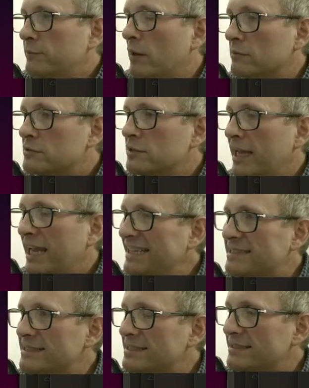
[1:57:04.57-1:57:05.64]
pulse
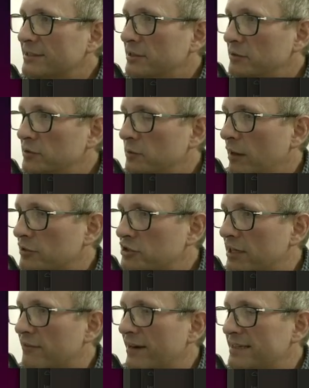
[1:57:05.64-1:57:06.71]
heaters. You you are
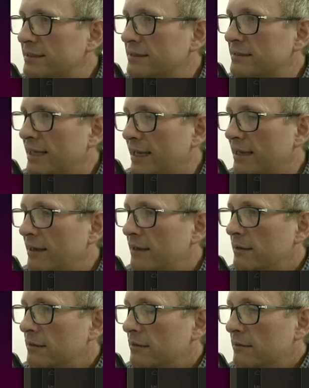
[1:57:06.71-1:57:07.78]
generating the
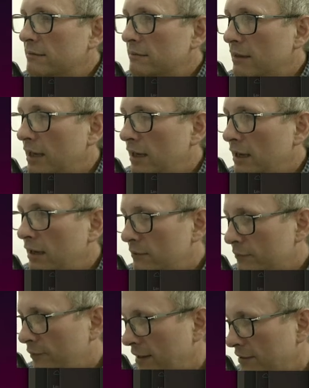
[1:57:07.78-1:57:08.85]
uh,
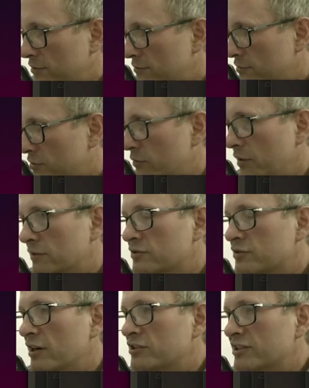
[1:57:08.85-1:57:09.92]
fractal toroidal
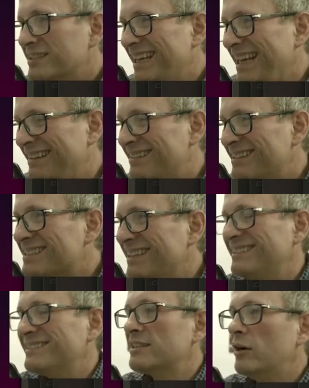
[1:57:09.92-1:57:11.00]
structures in the
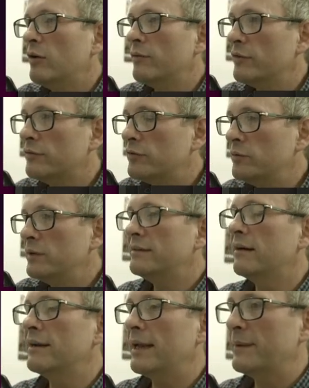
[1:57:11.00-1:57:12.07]
center of the fluid
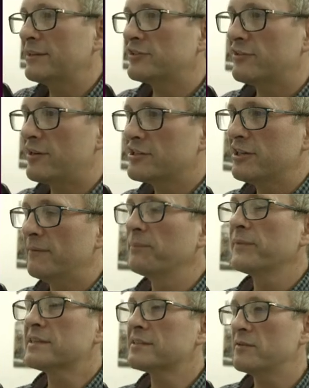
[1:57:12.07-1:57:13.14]
dynamic structure
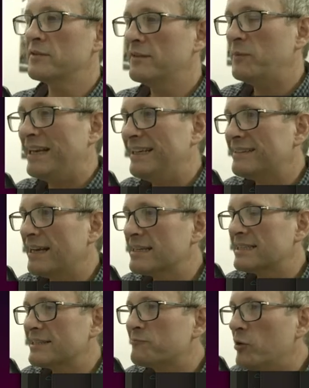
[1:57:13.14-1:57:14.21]
so that when it
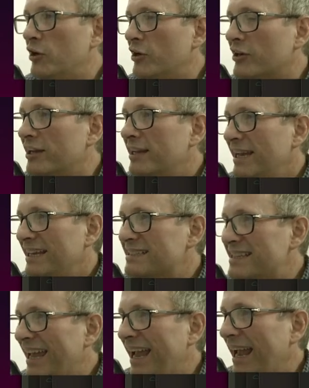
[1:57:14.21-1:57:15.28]
does its work, it's
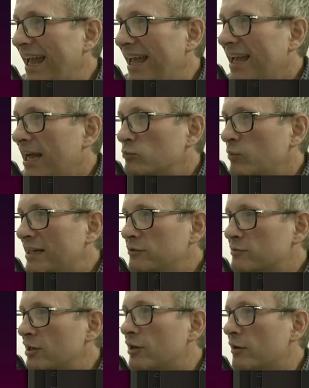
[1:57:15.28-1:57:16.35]
there. And when you
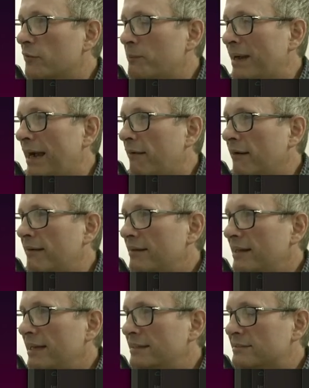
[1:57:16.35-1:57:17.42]
turn off the power,
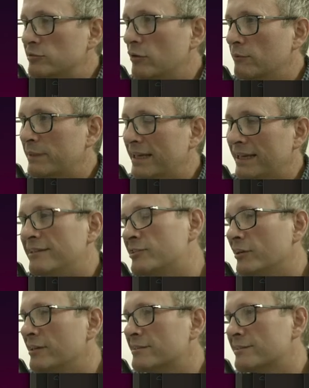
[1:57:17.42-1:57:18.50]
it's not being
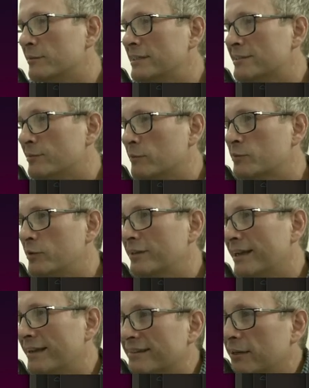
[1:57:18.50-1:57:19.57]
energized, so it stops
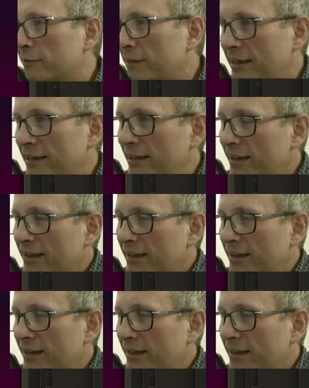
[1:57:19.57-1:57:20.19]
working. So it,